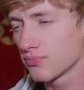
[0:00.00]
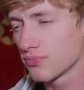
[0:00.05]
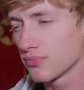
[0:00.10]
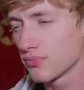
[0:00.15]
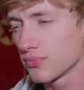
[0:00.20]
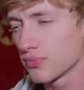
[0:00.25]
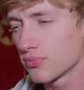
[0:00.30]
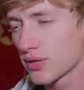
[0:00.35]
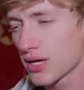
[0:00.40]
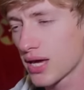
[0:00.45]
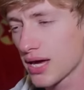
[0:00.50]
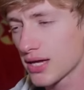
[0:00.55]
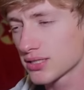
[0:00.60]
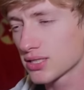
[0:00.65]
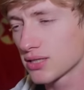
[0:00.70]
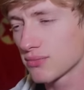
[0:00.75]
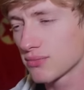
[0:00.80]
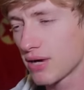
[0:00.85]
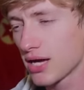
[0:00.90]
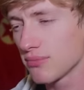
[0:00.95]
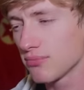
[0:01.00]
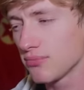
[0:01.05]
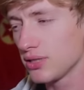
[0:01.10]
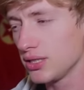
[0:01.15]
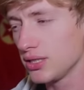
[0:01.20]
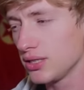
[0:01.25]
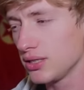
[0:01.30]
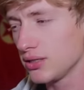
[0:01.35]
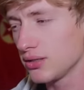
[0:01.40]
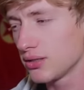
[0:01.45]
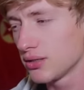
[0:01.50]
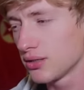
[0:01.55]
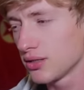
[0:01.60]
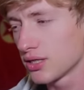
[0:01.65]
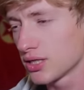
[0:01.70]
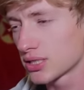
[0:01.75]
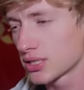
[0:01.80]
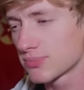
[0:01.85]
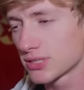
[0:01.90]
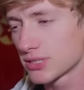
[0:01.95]
case it might be
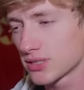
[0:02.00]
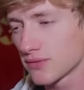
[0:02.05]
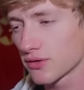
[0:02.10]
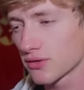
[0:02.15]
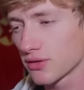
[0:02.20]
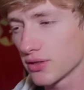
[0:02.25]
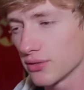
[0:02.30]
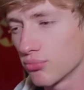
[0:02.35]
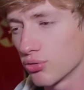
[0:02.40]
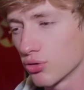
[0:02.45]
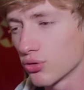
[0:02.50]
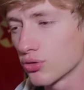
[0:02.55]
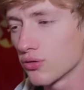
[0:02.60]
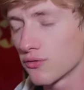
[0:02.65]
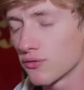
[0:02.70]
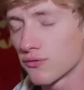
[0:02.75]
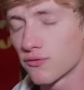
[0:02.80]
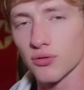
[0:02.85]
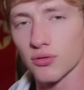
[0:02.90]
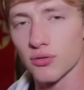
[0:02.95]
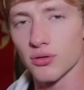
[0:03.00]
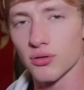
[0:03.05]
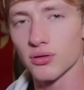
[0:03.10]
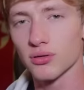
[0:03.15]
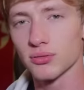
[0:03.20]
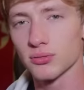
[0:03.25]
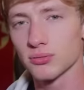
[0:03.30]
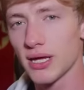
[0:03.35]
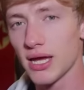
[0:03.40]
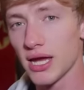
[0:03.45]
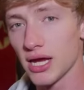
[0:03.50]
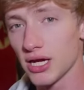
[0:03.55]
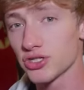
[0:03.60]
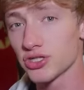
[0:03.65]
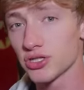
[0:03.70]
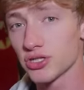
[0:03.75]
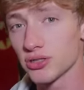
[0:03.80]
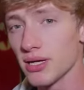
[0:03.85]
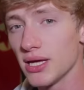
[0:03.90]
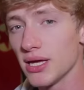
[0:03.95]
specifically brutal for
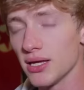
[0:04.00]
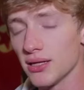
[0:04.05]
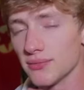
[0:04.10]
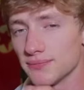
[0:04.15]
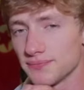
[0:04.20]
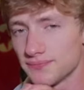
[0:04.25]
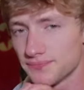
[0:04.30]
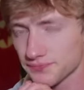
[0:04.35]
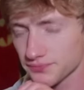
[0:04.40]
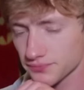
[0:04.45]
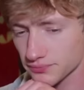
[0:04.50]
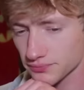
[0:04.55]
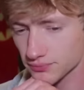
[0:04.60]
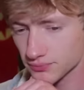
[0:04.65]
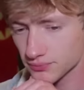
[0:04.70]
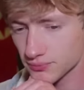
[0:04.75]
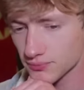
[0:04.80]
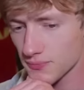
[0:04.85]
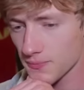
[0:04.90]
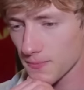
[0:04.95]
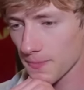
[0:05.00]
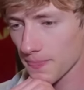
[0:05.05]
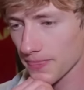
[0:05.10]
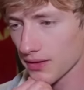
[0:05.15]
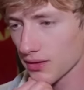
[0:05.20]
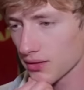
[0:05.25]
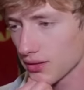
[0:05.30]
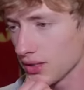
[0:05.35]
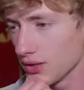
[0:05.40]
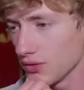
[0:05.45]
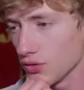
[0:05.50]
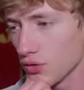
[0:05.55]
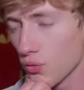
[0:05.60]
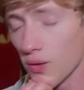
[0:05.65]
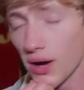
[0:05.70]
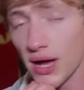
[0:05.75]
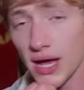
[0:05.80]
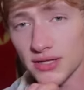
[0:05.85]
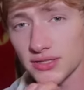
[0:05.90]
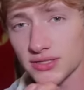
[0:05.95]
Asian men in the
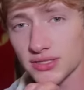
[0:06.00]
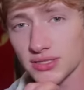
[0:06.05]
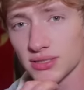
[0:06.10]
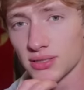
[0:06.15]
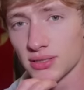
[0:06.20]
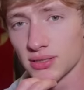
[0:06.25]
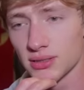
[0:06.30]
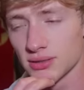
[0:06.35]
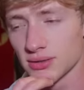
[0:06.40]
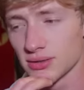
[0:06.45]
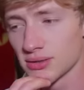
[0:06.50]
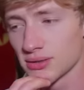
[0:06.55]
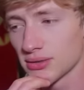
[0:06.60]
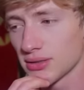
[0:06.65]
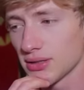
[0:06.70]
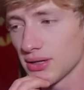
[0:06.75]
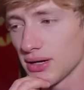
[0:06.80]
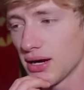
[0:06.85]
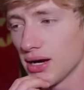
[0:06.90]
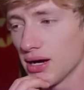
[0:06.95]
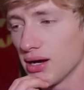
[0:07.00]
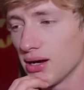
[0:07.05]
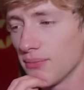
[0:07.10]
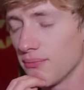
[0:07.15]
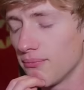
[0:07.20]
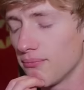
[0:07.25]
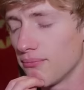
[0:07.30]
West. Um,